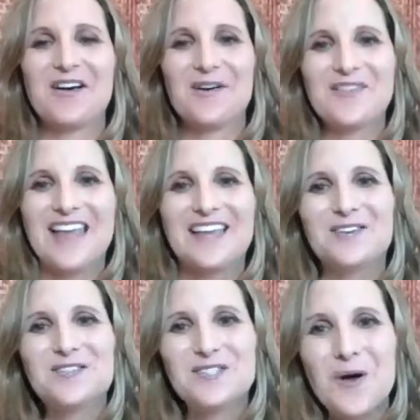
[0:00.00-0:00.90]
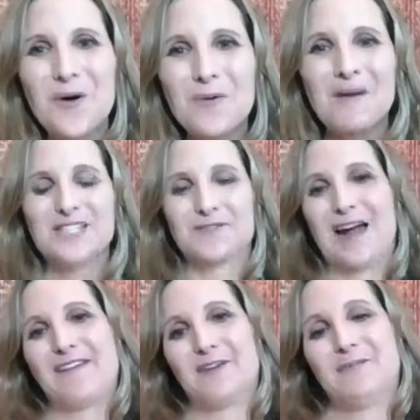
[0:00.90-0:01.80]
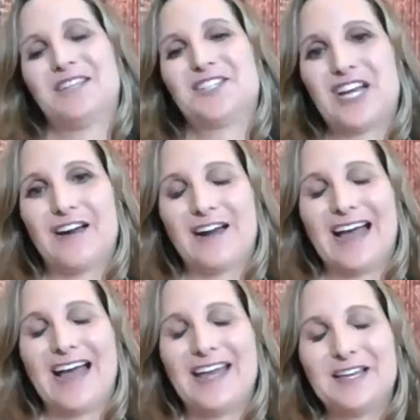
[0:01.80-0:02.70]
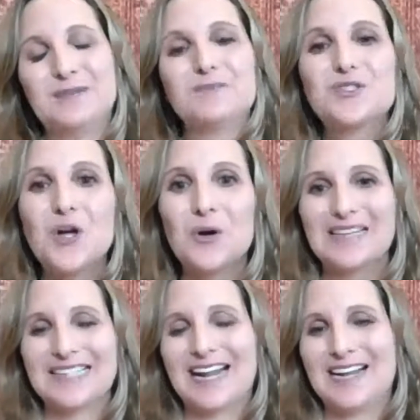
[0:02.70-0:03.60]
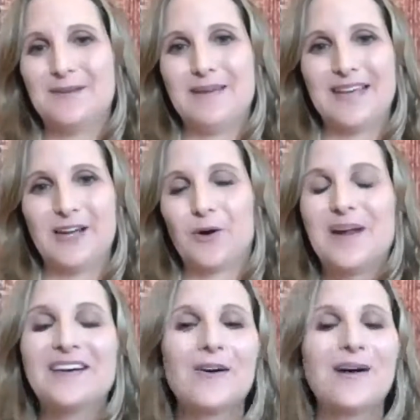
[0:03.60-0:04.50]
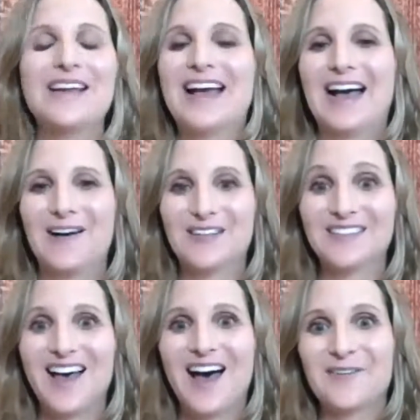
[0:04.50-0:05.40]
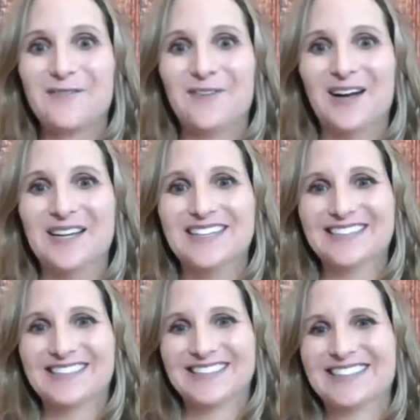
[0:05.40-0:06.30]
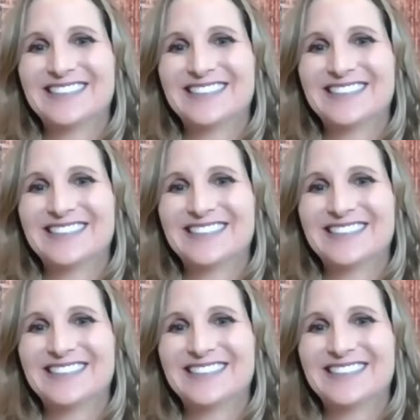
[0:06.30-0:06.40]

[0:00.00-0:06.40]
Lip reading: Oh, thank you so much for having me, Sharon. I am so excited to be here. We are going to have a lot of fun.